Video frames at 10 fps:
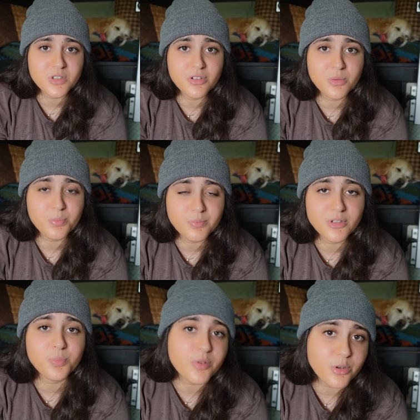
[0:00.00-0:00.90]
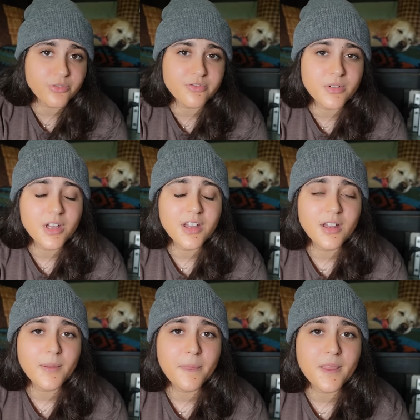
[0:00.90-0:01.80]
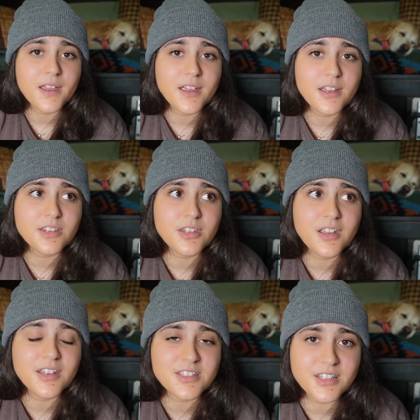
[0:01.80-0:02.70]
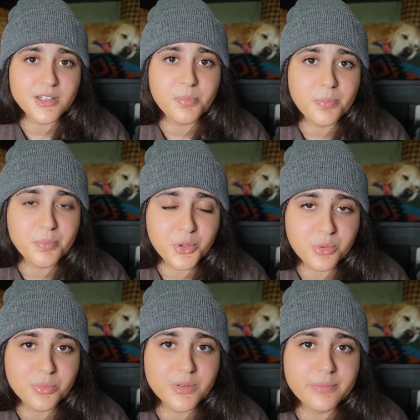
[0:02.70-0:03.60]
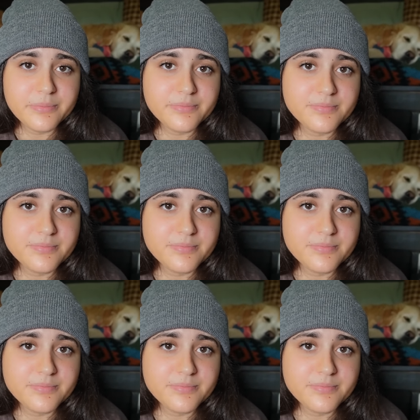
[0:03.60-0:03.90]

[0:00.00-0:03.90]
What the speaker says: So the proof is in the poop. If